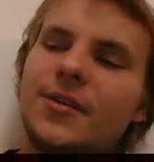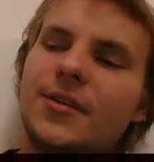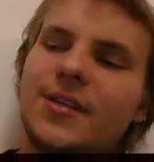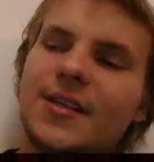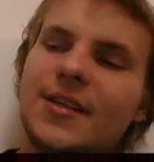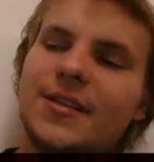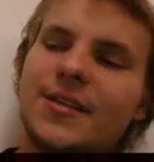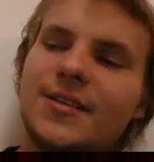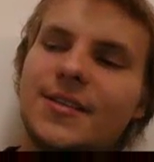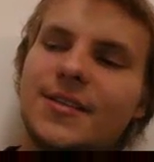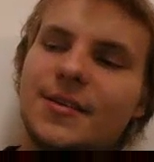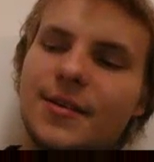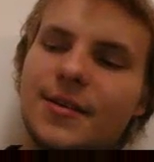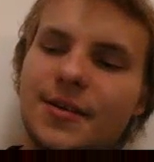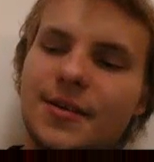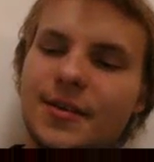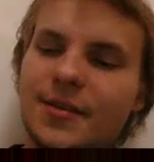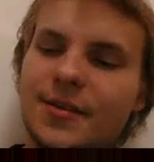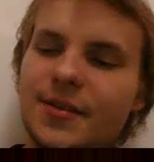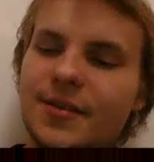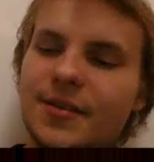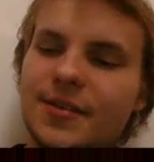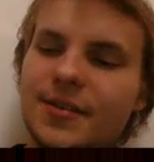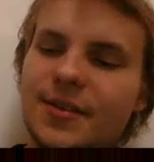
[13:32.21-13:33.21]
that
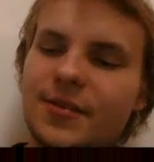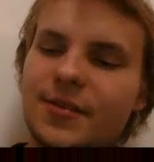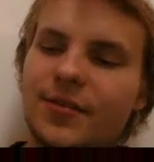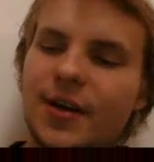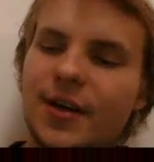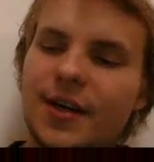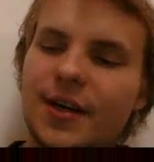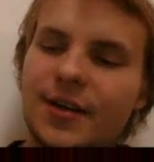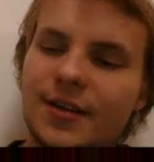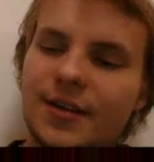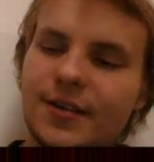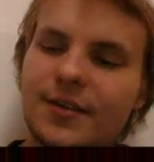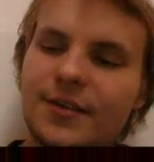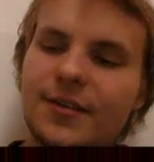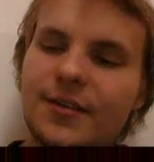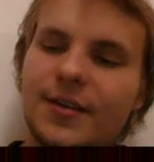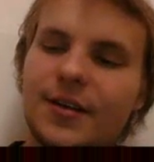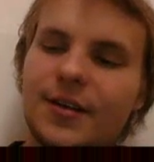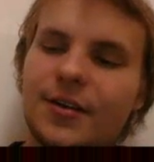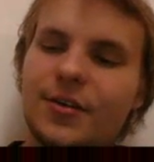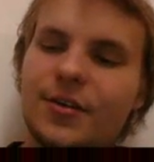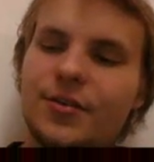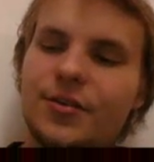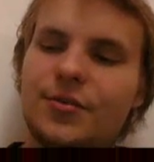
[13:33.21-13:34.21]
is divided
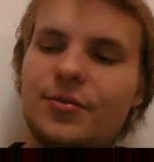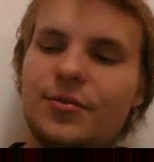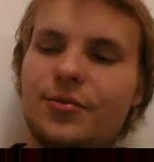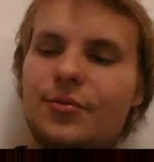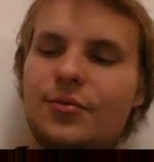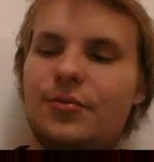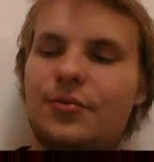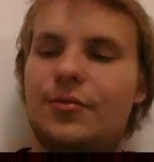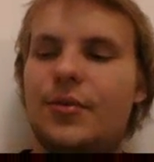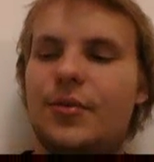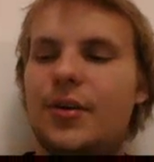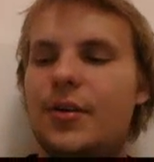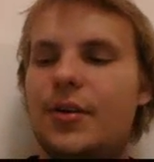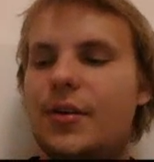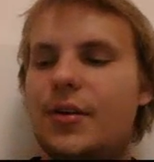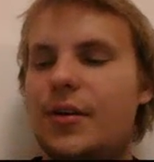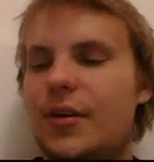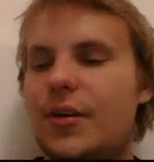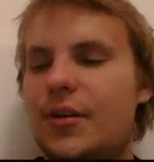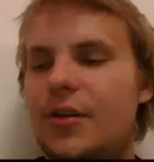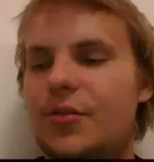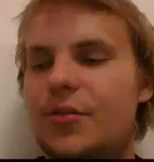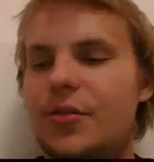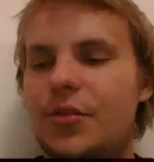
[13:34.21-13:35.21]
into
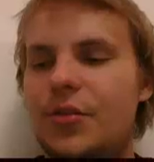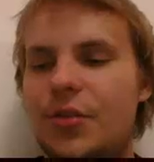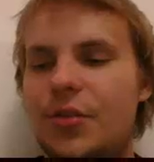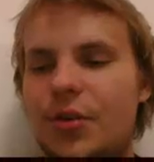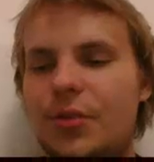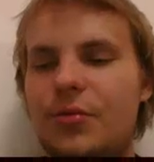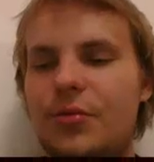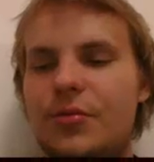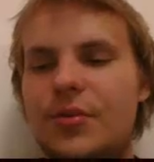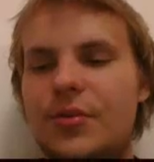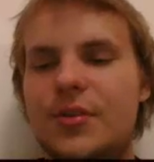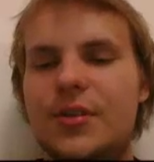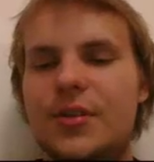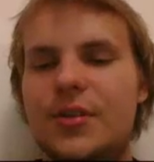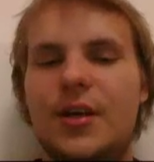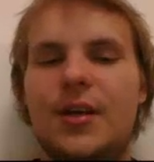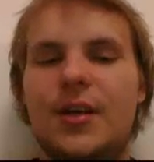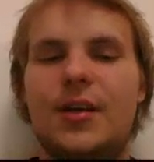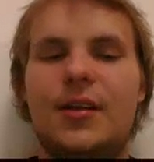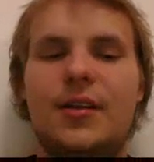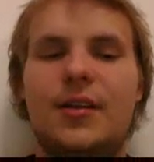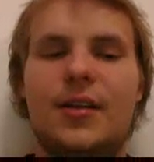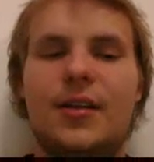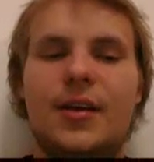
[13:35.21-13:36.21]
nodes
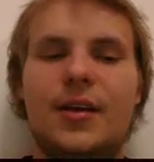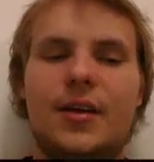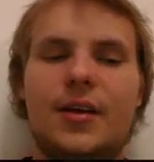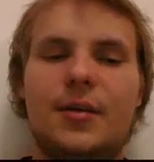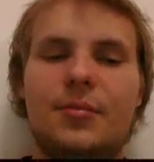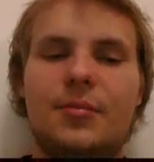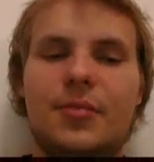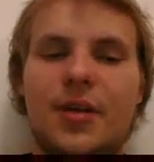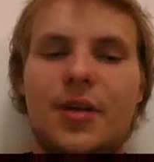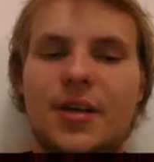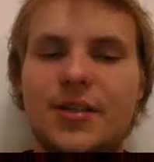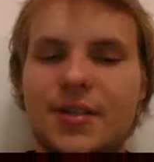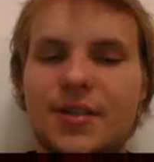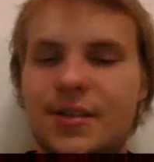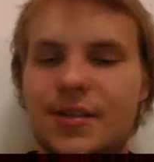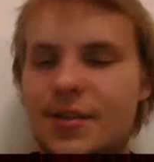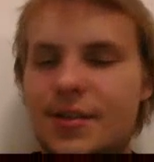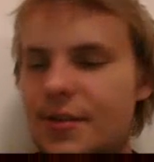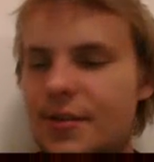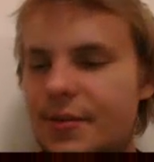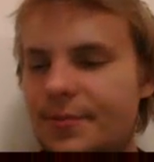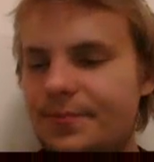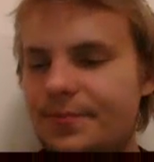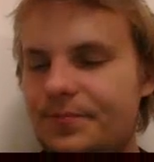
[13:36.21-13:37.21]
and like a
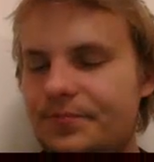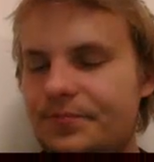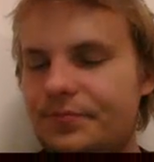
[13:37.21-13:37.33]
processor.